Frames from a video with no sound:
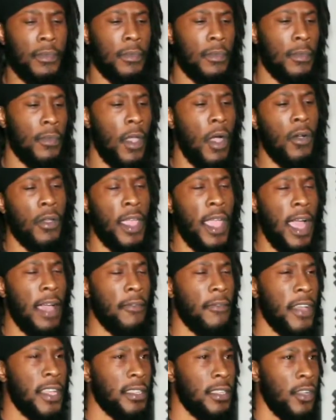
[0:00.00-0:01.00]
Oh yeah, I
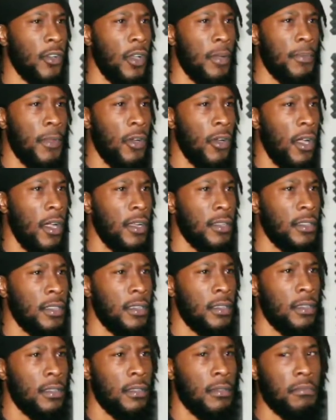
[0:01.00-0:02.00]
invest in cryptocurrency.
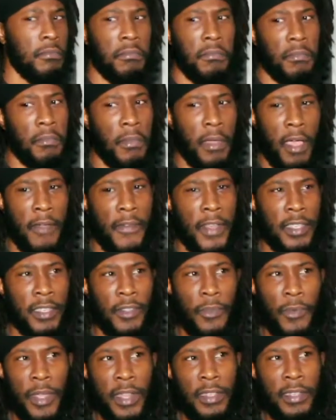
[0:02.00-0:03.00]
Okay. I invest in
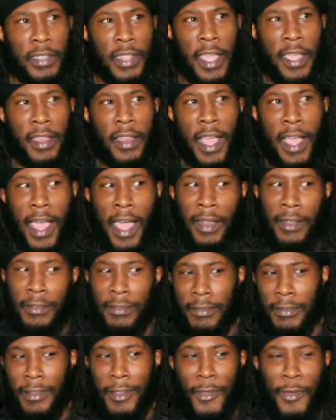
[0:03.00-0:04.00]
real estate. I got a
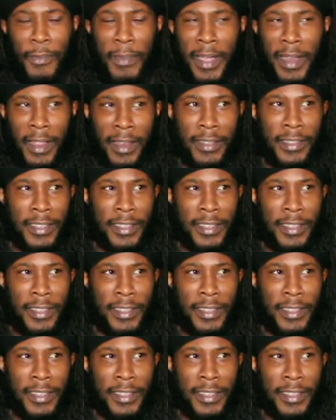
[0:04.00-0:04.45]
little money in the stock market.